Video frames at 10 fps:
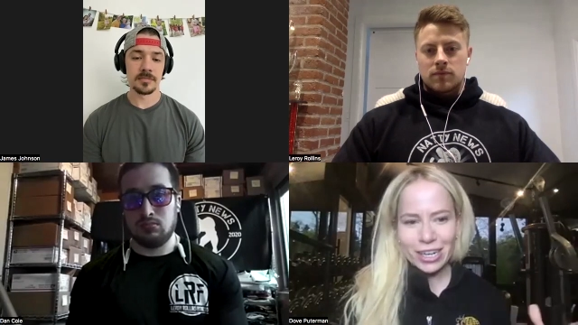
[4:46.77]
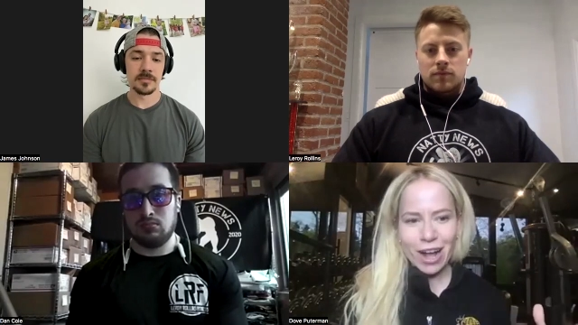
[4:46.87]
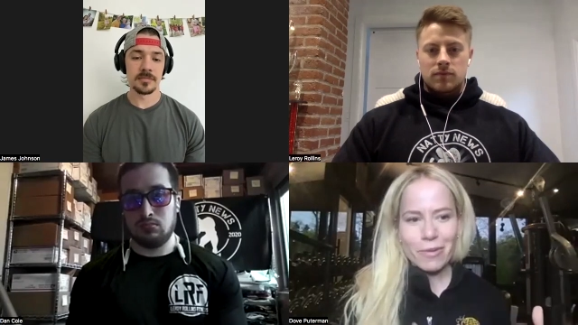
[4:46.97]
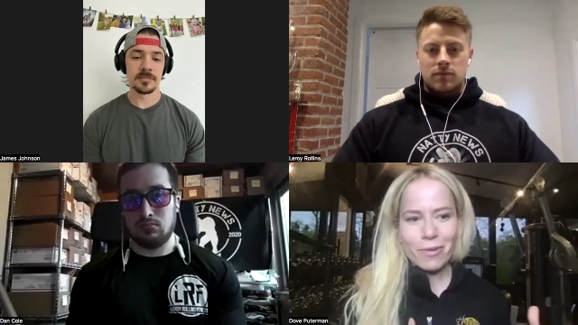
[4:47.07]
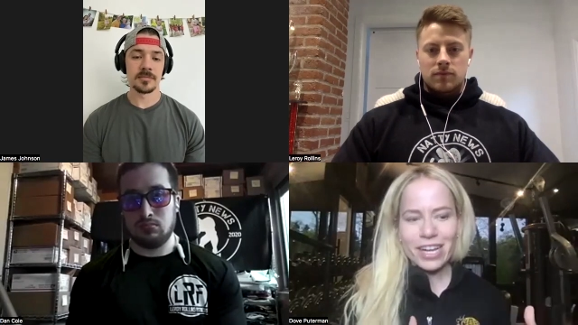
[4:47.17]

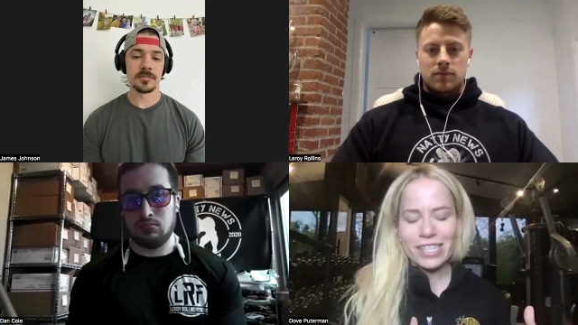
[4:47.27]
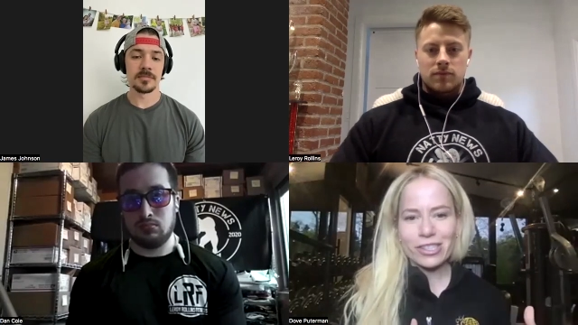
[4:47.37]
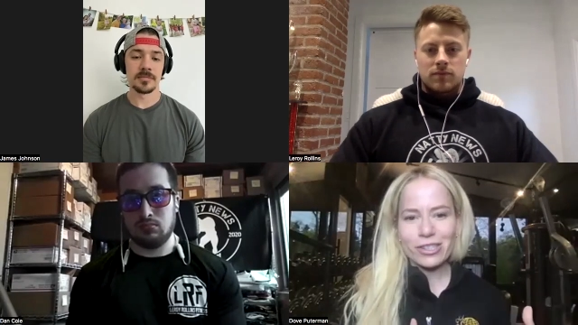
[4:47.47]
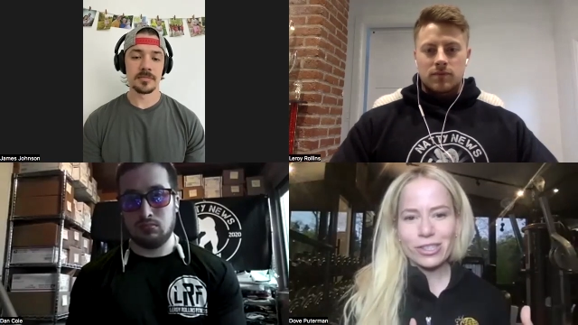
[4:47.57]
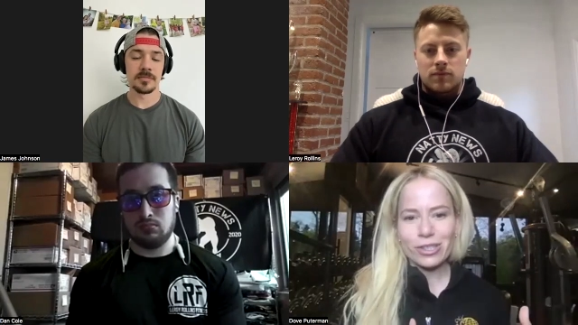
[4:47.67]
Speaker 1: I went
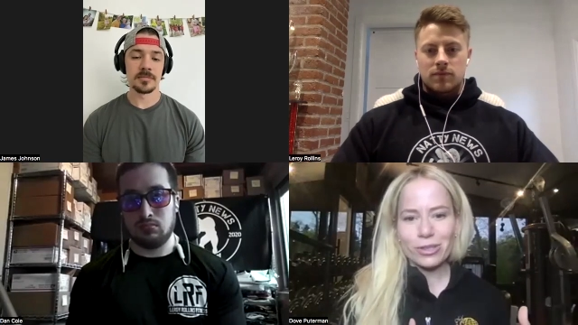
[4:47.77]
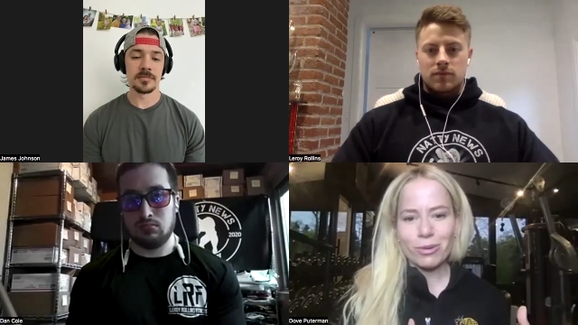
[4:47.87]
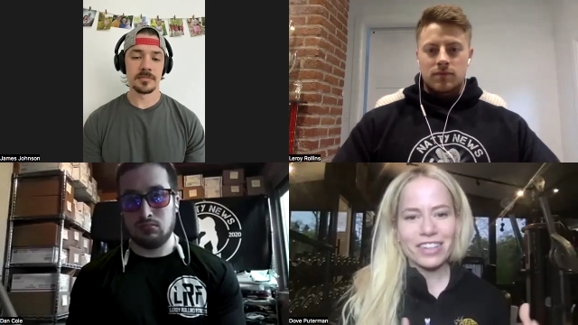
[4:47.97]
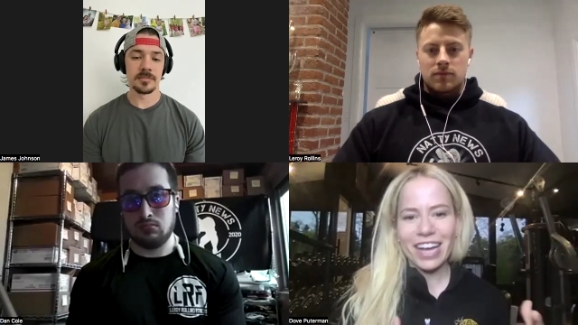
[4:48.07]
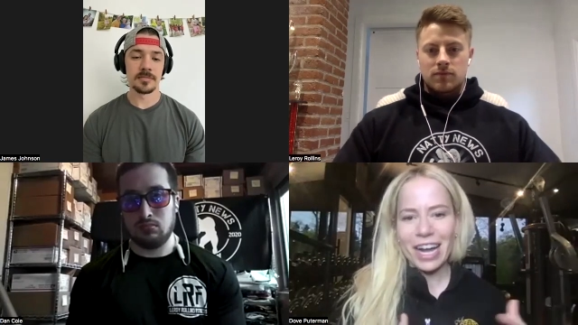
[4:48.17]
to
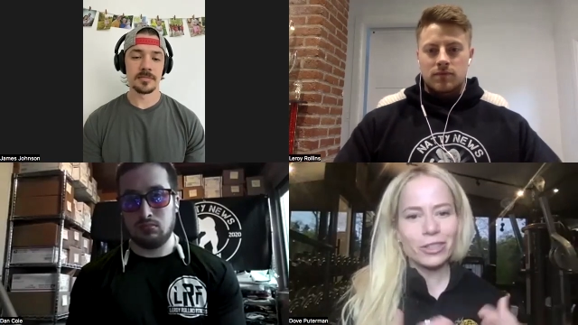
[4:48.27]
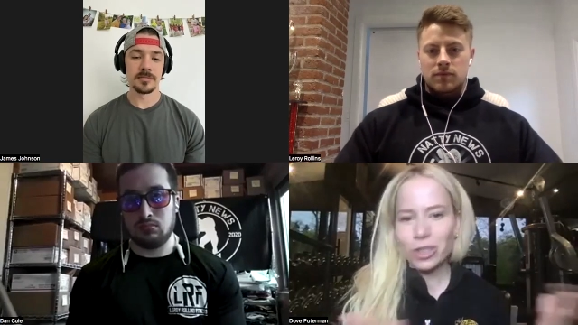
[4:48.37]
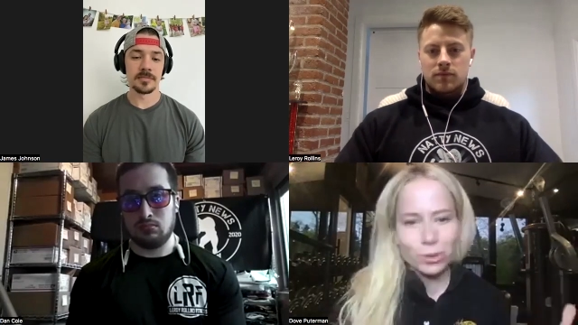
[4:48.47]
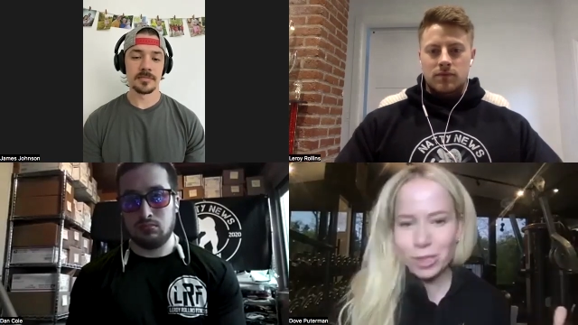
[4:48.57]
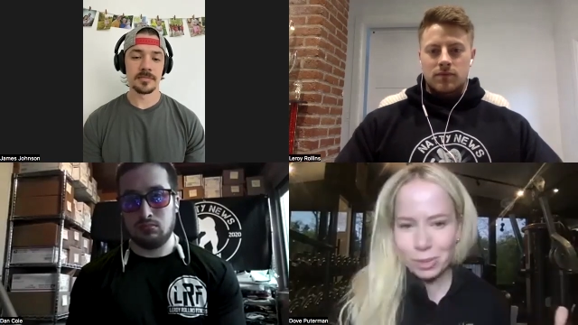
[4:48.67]
a
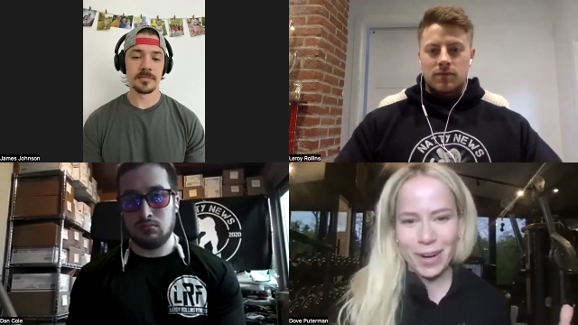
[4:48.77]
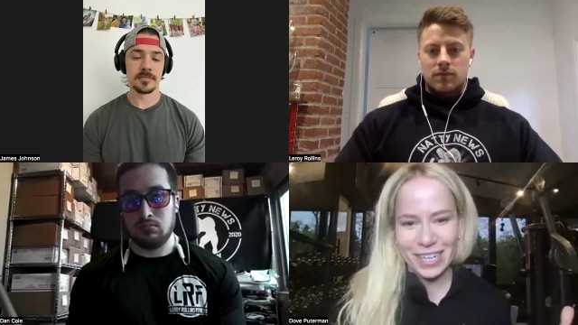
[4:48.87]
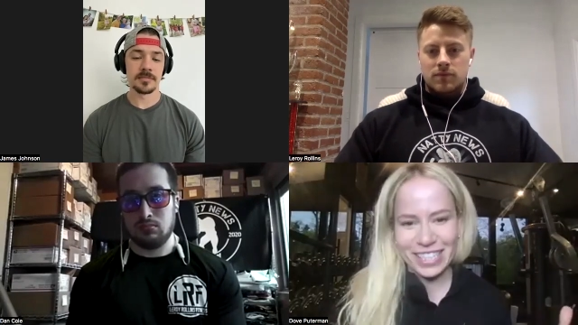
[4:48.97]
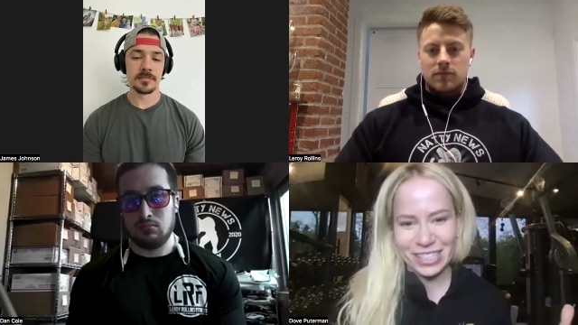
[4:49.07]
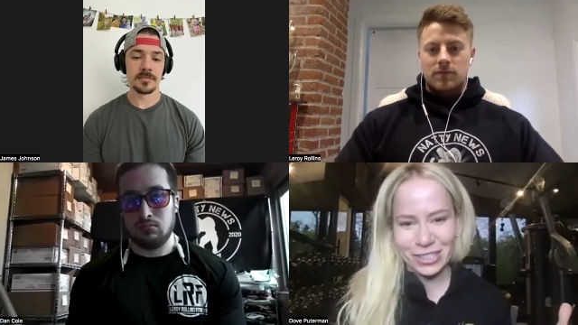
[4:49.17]
juice bar
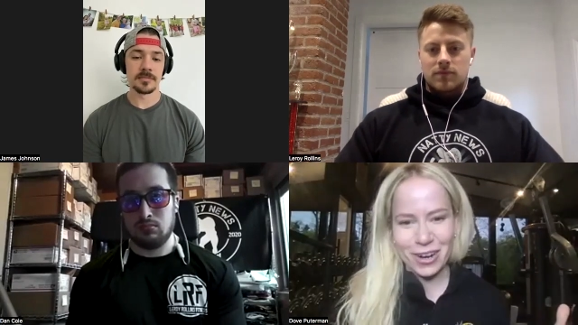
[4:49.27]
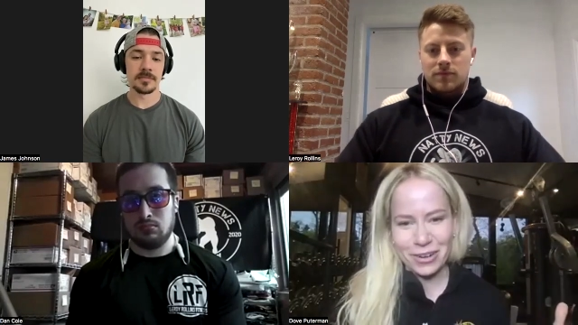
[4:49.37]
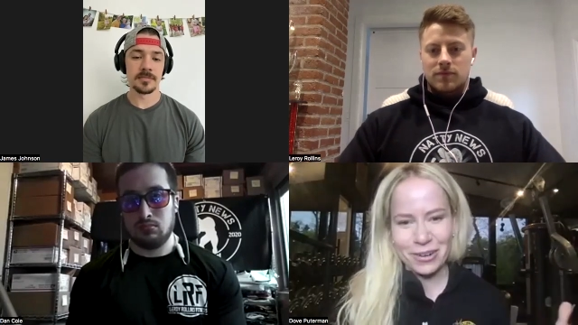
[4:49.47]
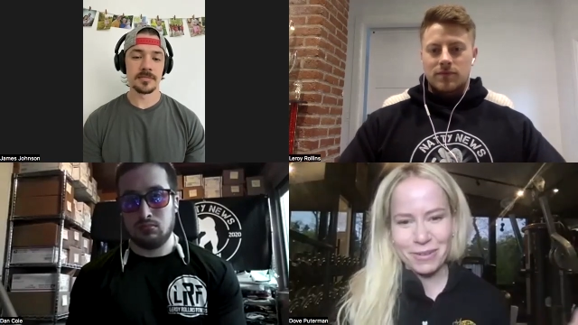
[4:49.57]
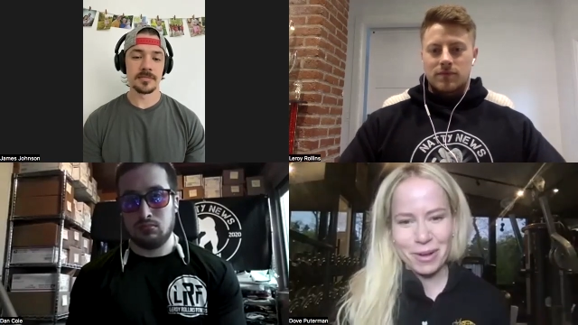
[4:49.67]
in Toronto
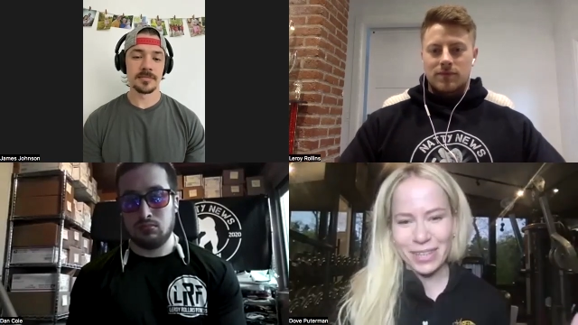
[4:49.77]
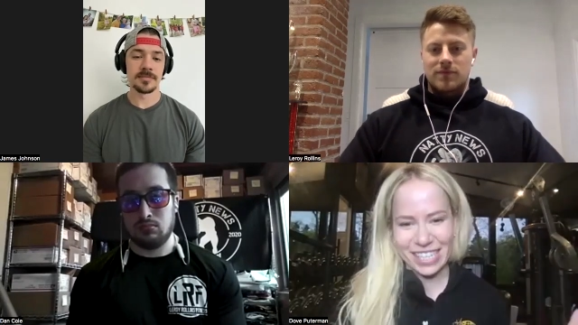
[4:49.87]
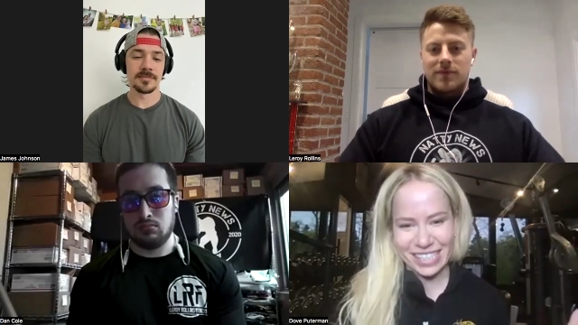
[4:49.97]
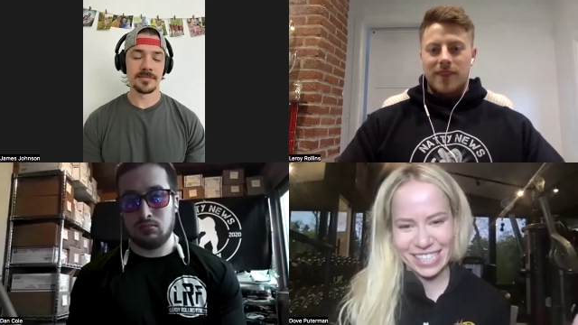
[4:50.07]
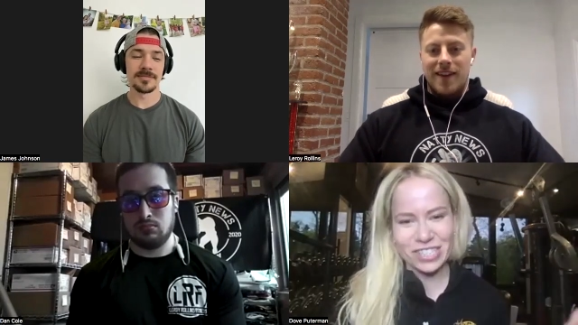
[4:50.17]
of all
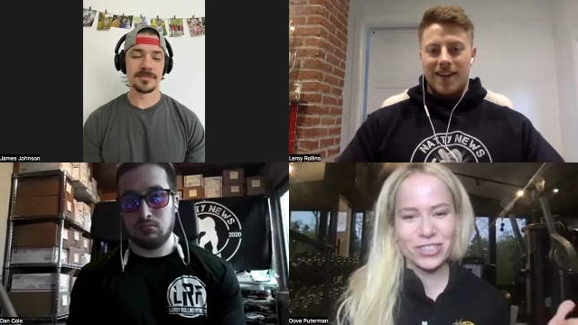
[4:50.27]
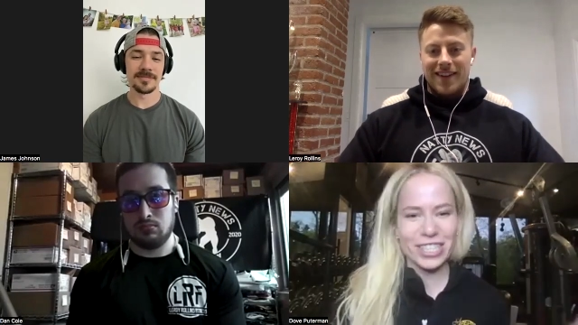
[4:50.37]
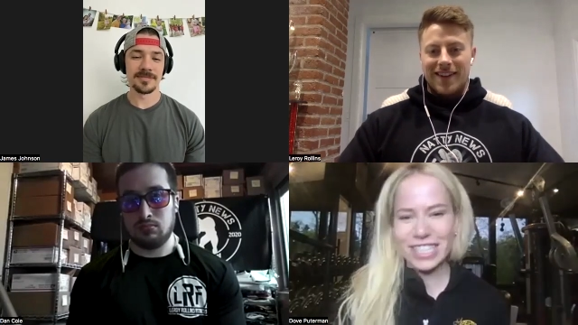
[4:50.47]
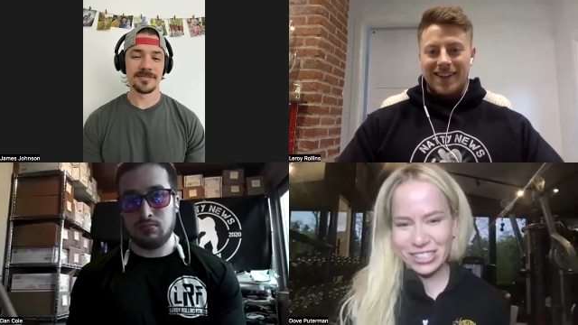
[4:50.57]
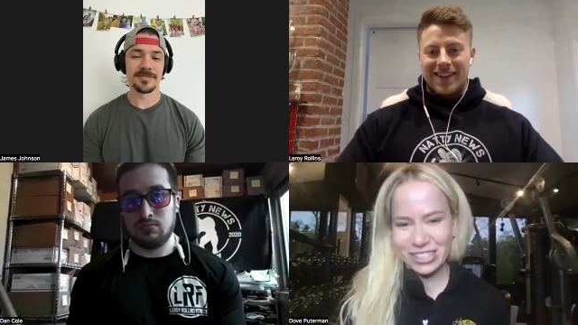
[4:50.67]
places, drink
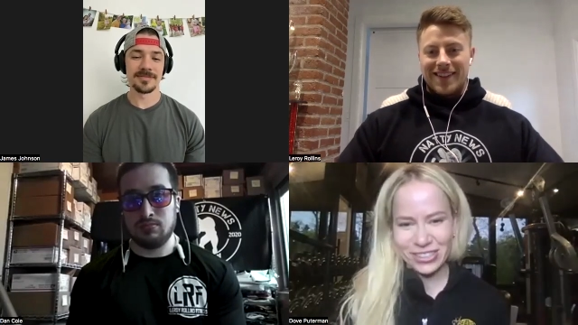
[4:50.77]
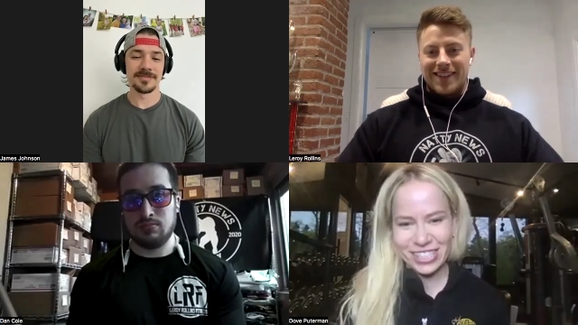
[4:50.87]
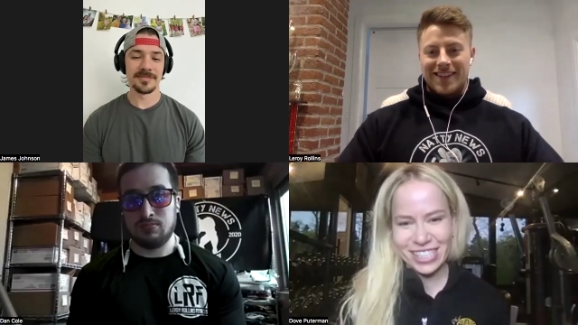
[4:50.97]
juice.